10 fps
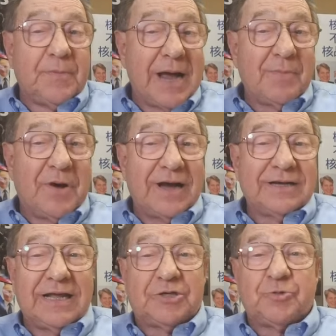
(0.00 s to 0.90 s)
my
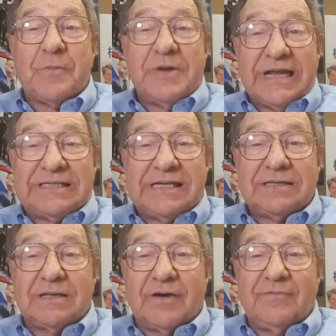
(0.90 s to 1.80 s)
mind, it's
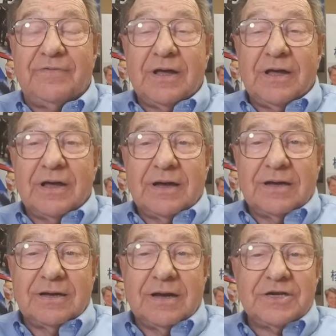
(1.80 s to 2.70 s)
reminiscent of
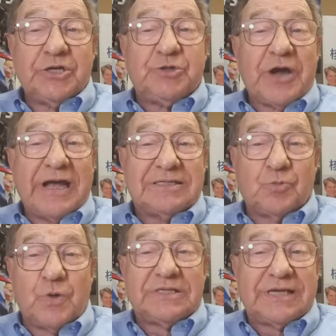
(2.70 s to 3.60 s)
an address
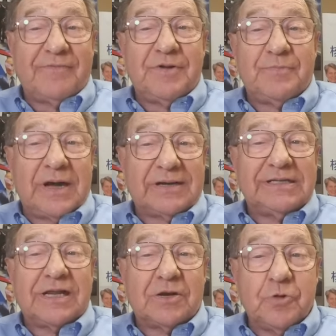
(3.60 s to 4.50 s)
once given by
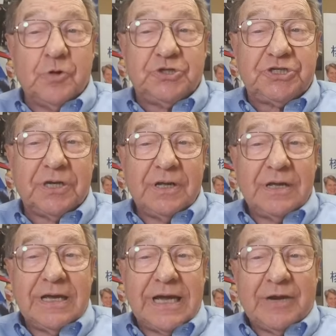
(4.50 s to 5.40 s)
Lyndon LaRouche,
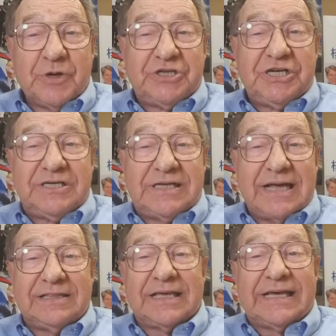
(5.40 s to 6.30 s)
in which he
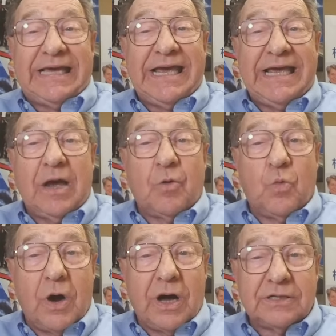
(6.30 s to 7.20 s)
said the key
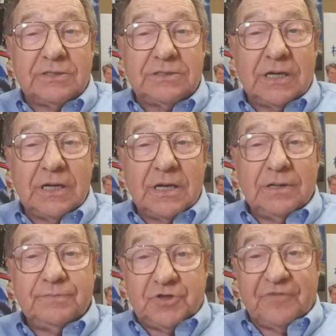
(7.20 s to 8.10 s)
was
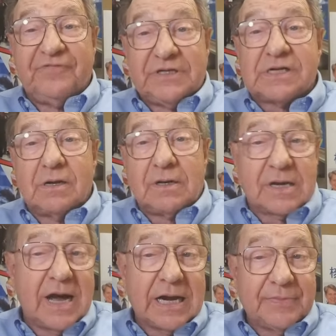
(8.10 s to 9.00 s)
to physical
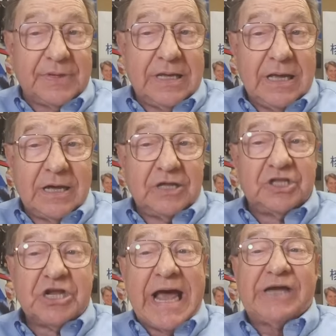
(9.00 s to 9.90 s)
economy,
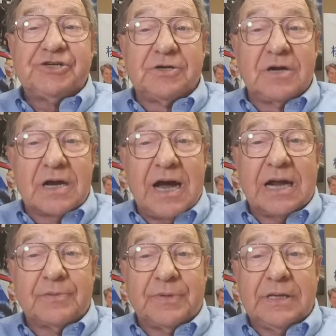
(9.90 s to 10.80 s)
to national
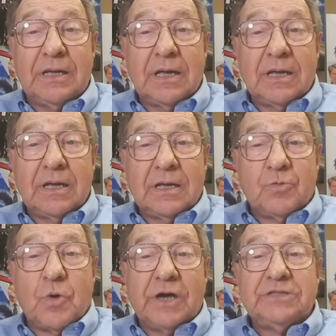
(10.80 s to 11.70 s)
economy,
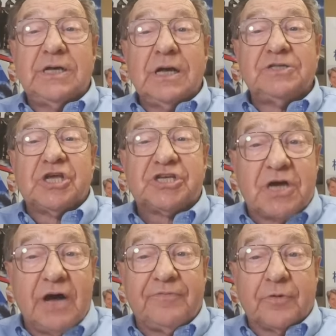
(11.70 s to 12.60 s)
was
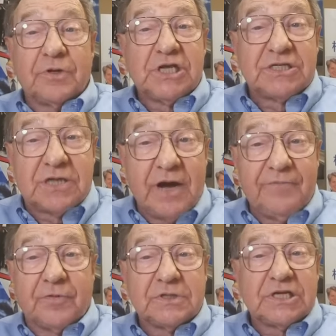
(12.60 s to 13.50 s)
discover,
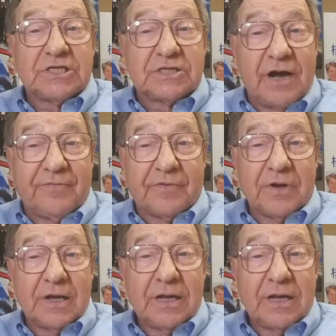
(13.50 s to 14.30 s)
discover, discover.